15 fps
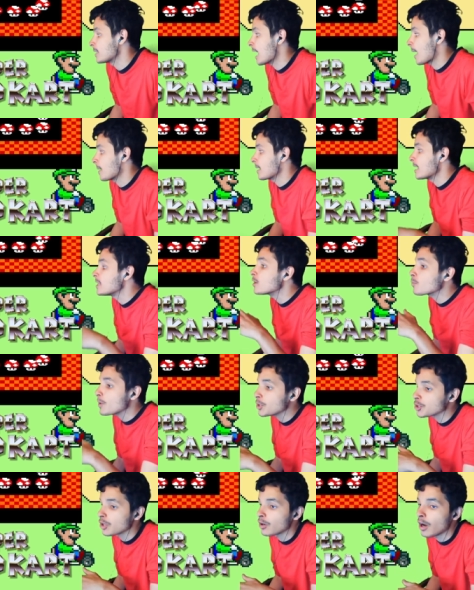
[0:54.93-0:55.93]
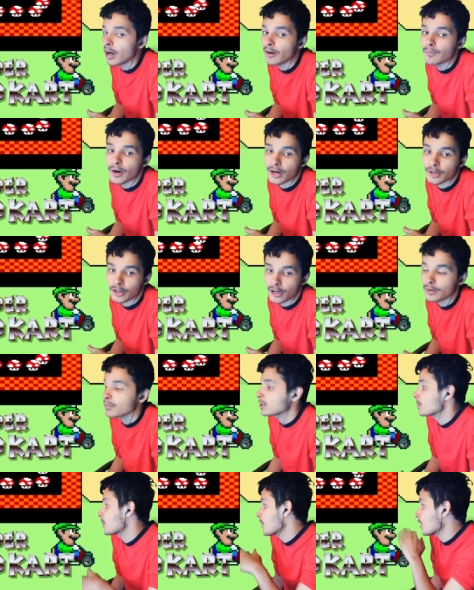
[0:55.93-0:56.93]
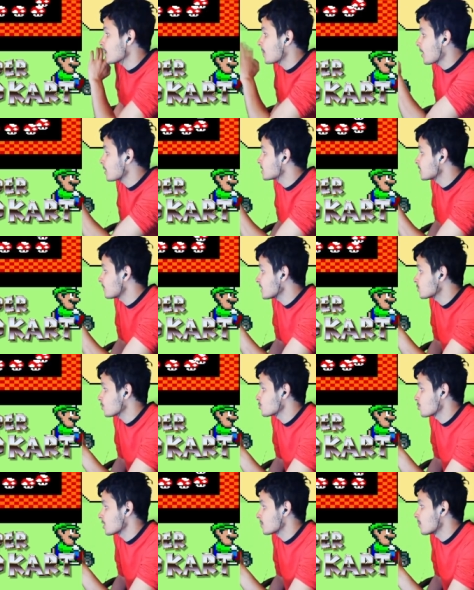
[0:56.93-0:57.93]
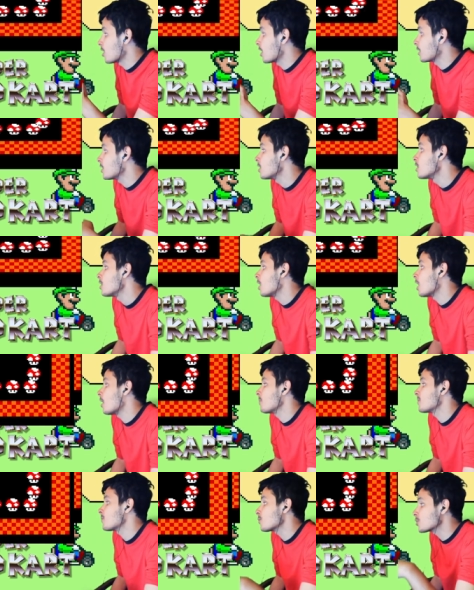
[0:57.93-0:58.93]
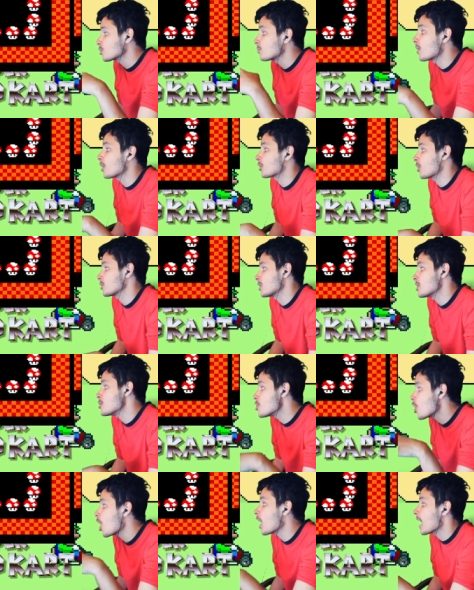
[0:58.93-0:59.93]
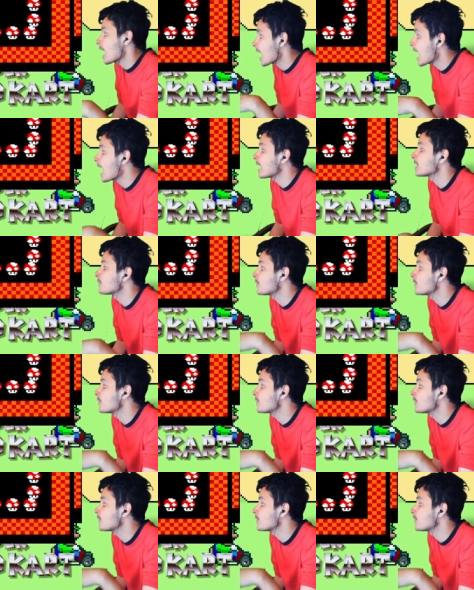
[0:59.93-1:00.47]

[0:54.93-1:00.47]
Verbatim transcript: yeah, in the original uh, Mario Kart, compare, compared to the Victory Drink mod, um, the original Mario Kart did not have